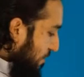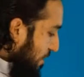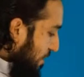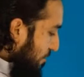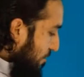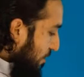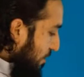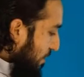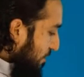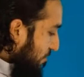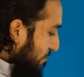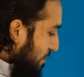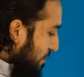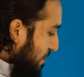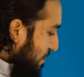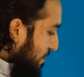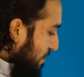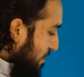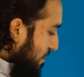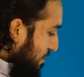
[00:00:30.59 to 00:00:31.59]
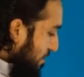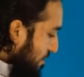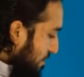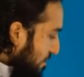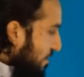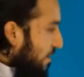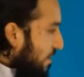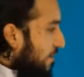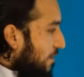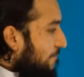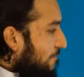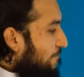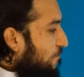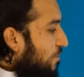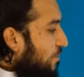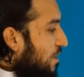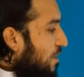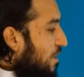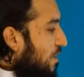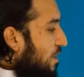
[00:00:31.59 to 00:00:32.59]
Let me explain that. Okay,
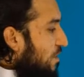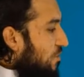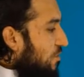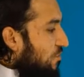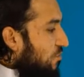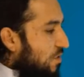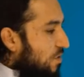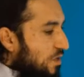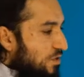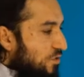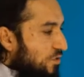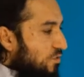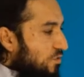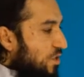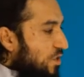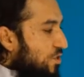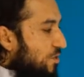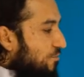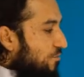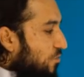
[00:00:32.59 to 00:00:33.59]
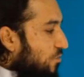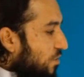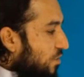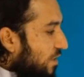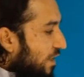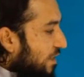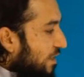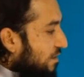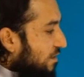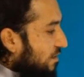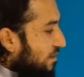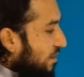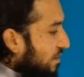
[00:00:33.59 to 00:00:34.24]
so the articulation point is